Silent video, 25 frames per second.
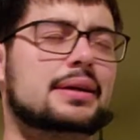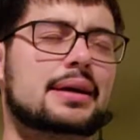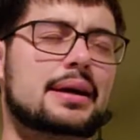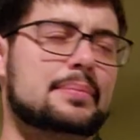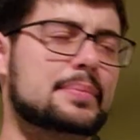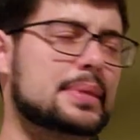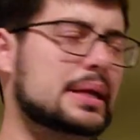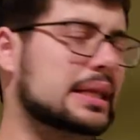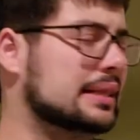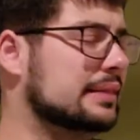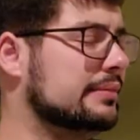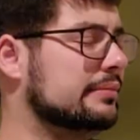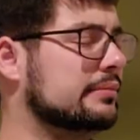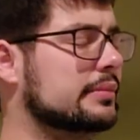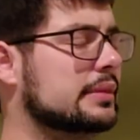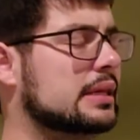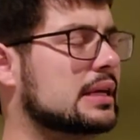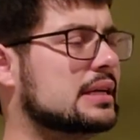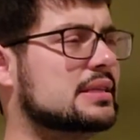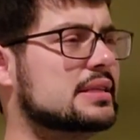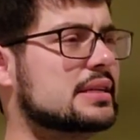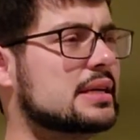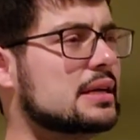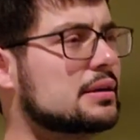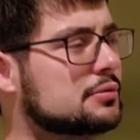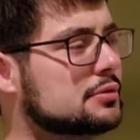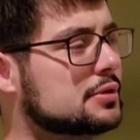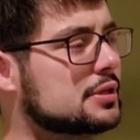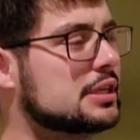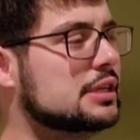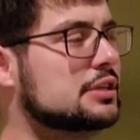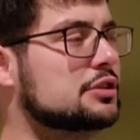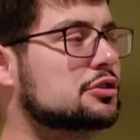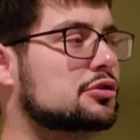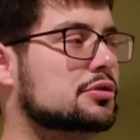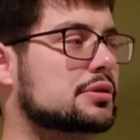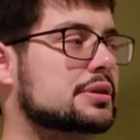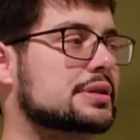I mean, that sounds
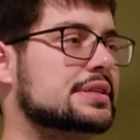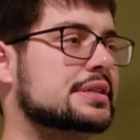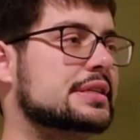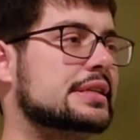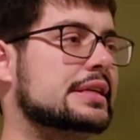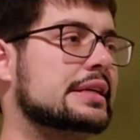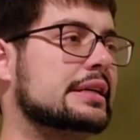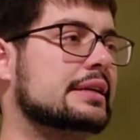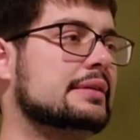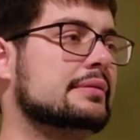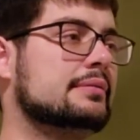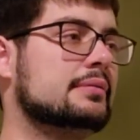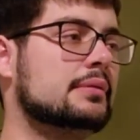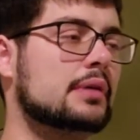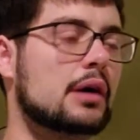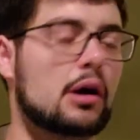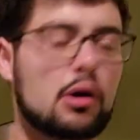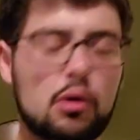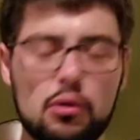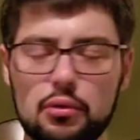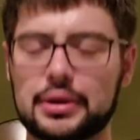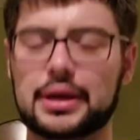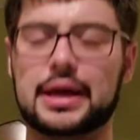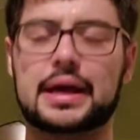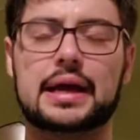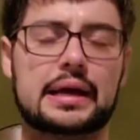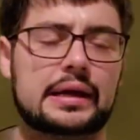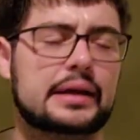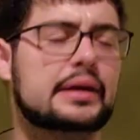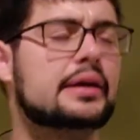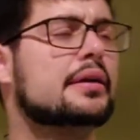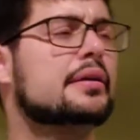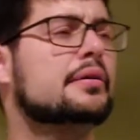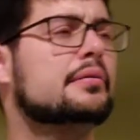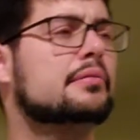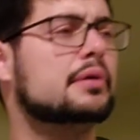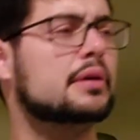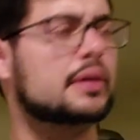interesting. Okay,
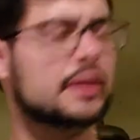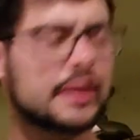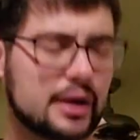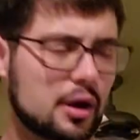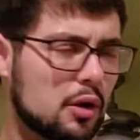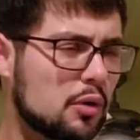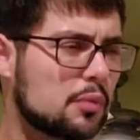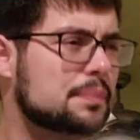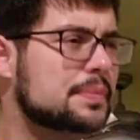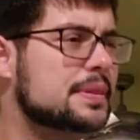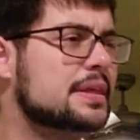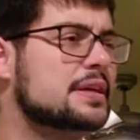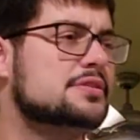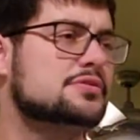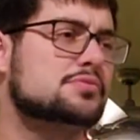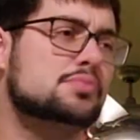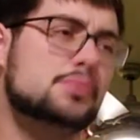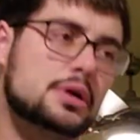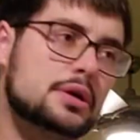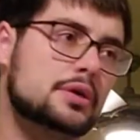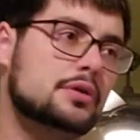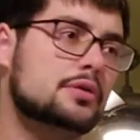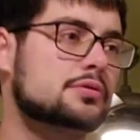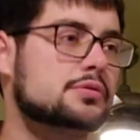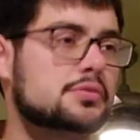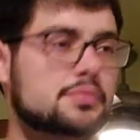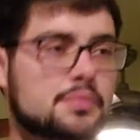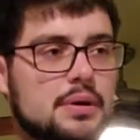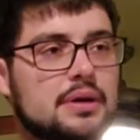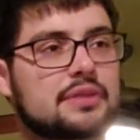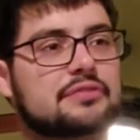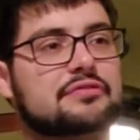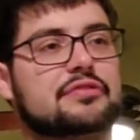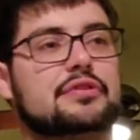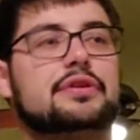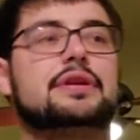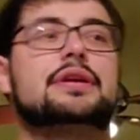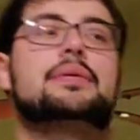well, I hope this one goes well
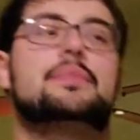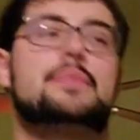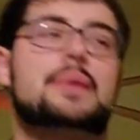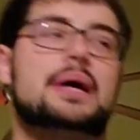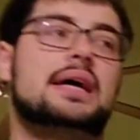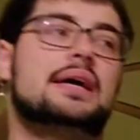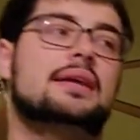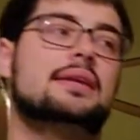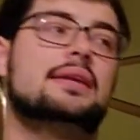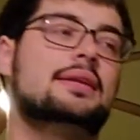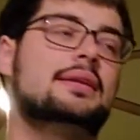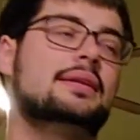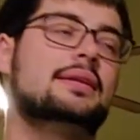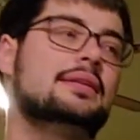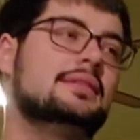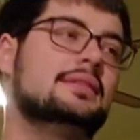for you, man.